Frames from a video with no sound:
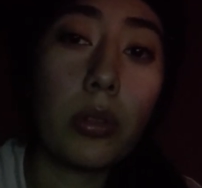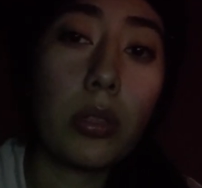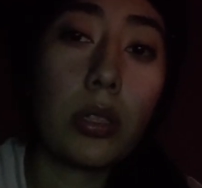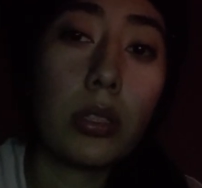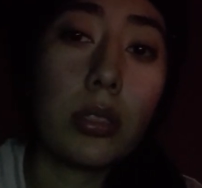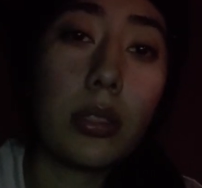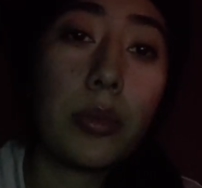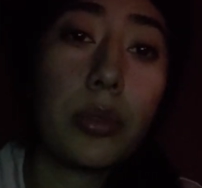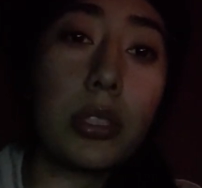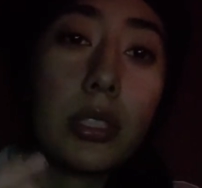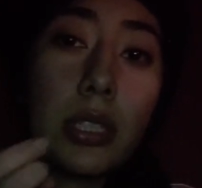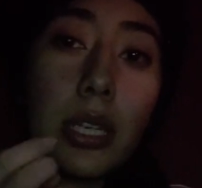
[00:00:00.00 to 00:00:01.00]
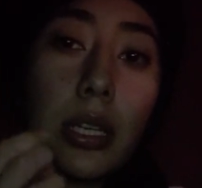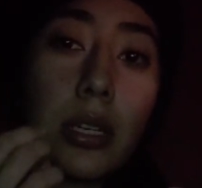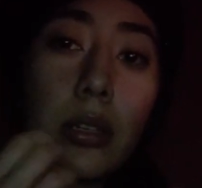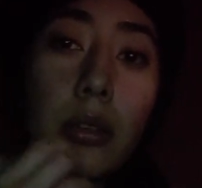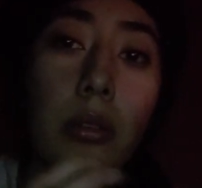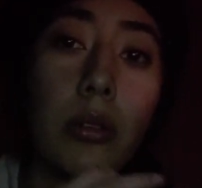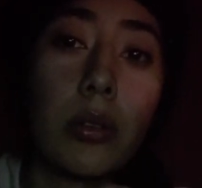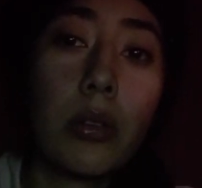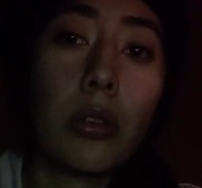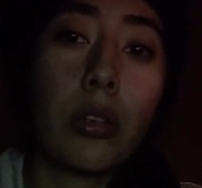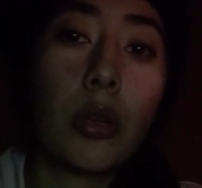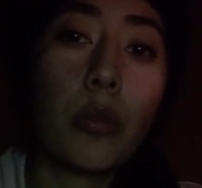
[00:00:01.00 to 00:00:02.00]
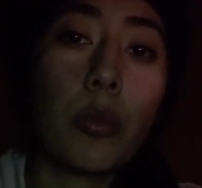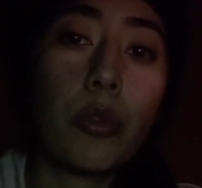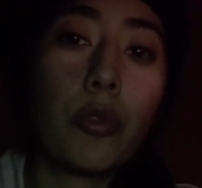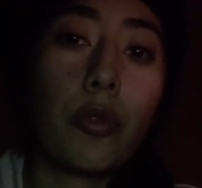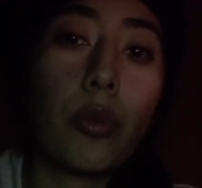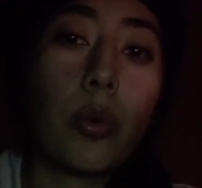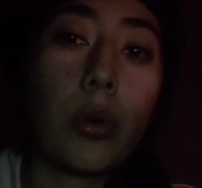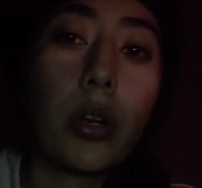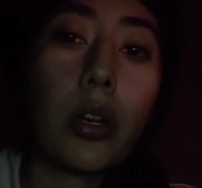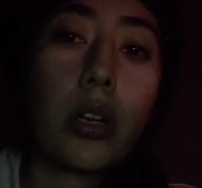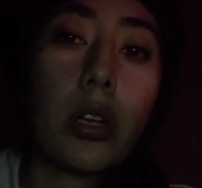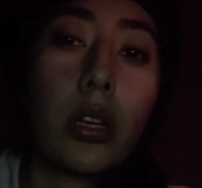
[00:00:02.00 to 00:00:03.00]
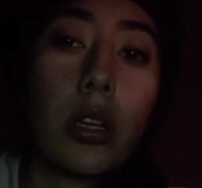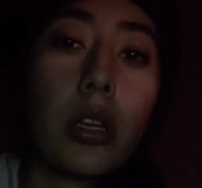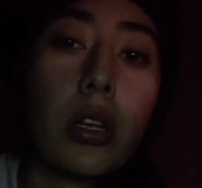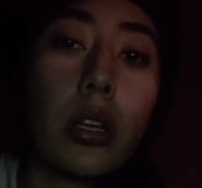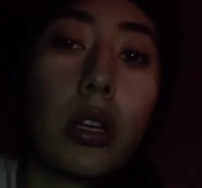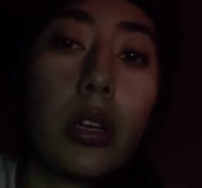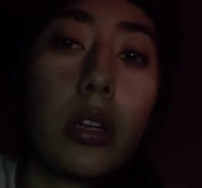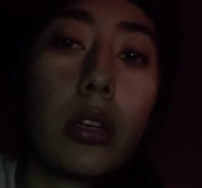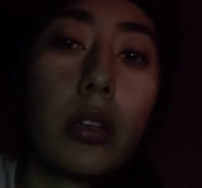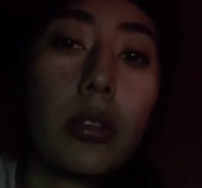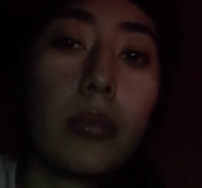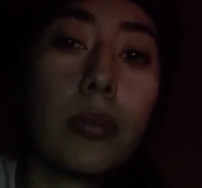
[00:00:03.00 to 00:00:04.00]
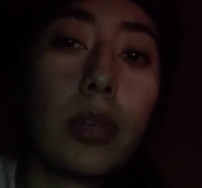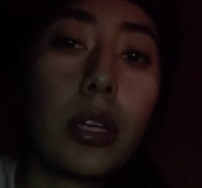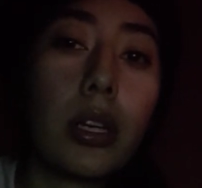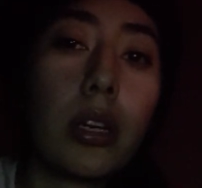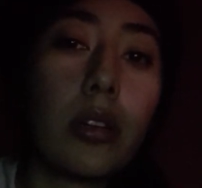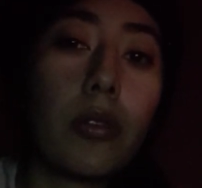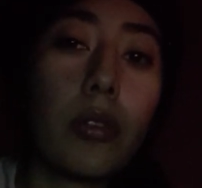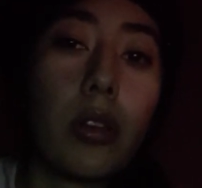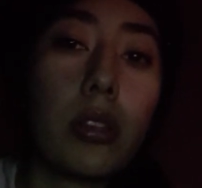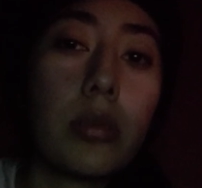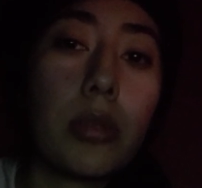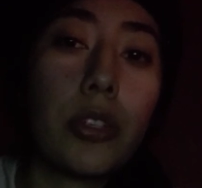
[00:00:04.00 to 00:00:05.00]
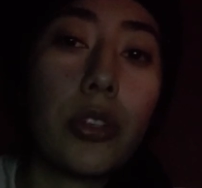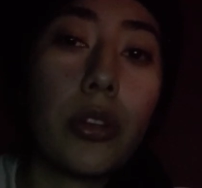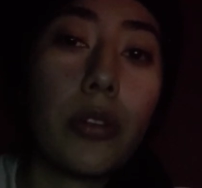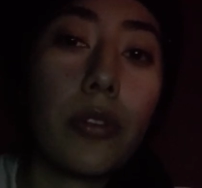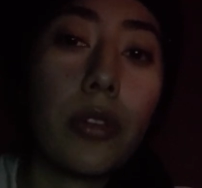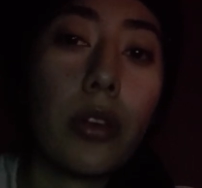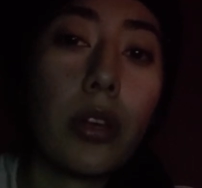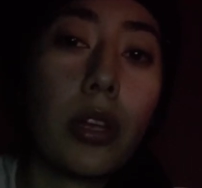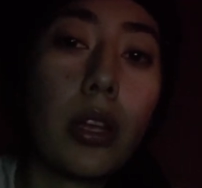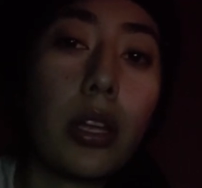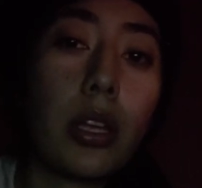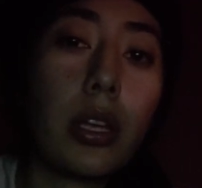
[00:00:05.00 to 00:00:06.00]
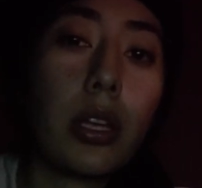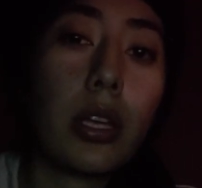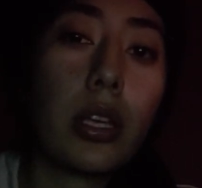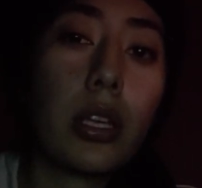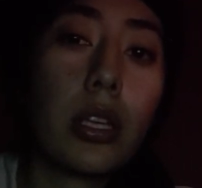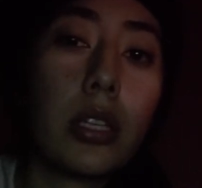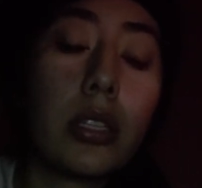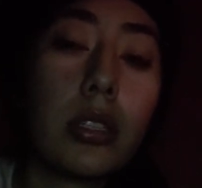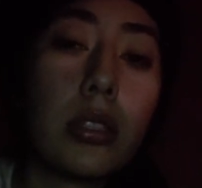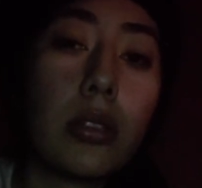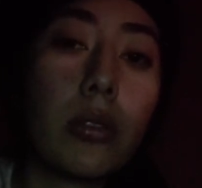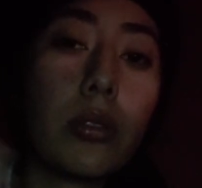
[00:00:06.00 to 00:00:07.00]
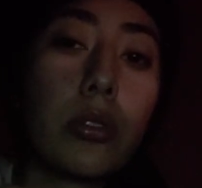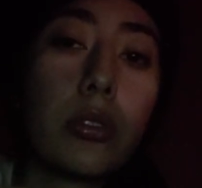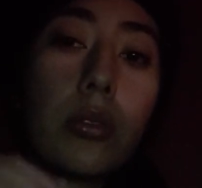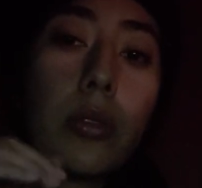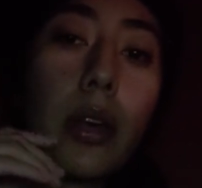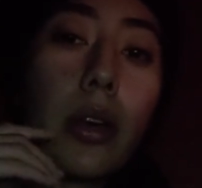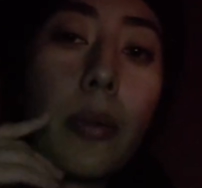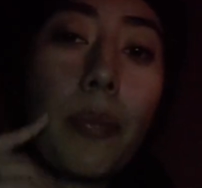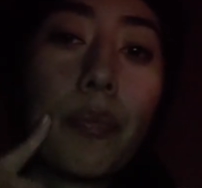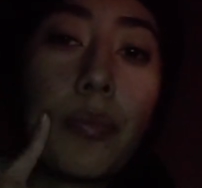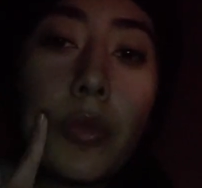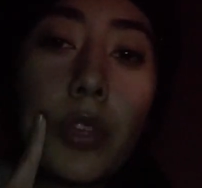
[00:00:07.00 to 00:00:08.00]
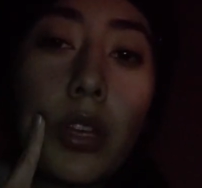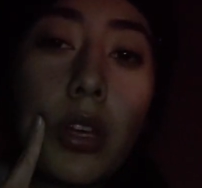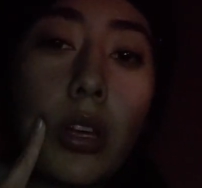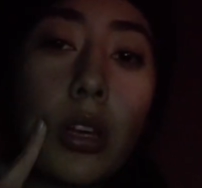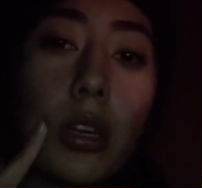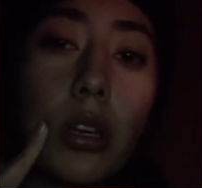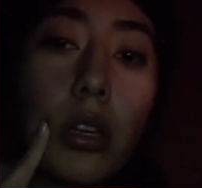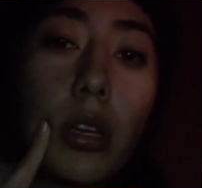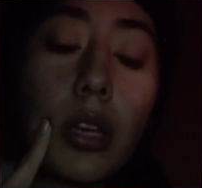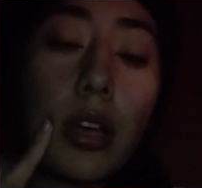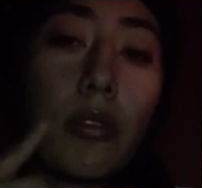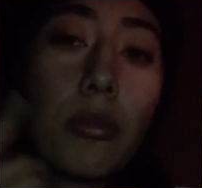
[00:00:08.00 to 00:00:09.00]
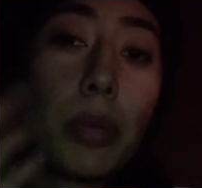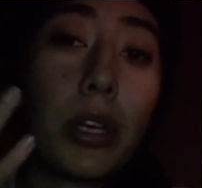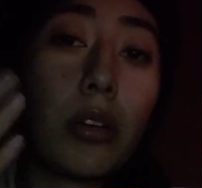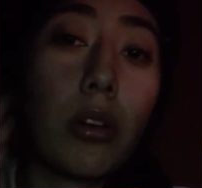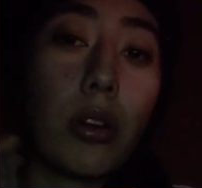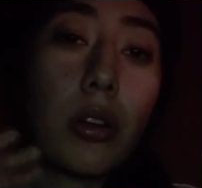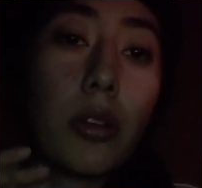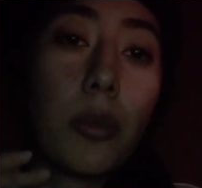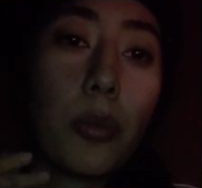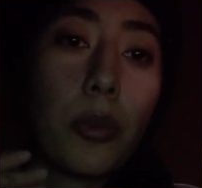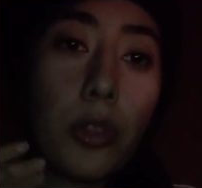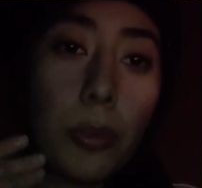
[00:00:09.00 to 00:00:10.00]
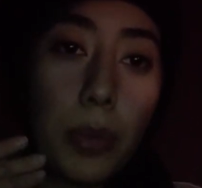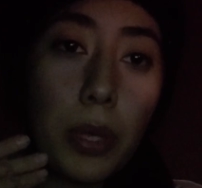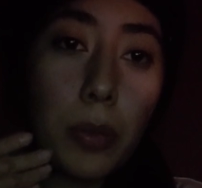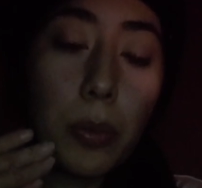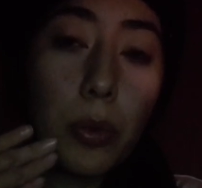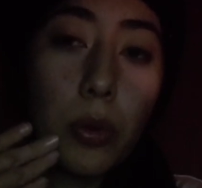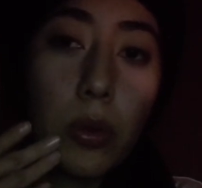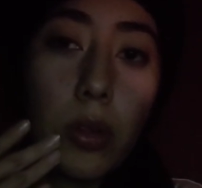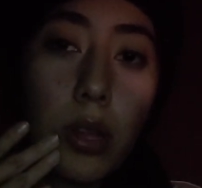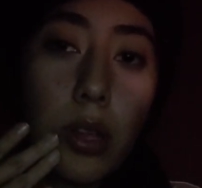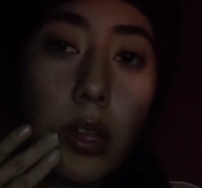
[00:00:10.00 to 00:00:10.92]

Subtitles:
As I was saying before, I kind of lost my train of thought. It's also that I have my guard up with people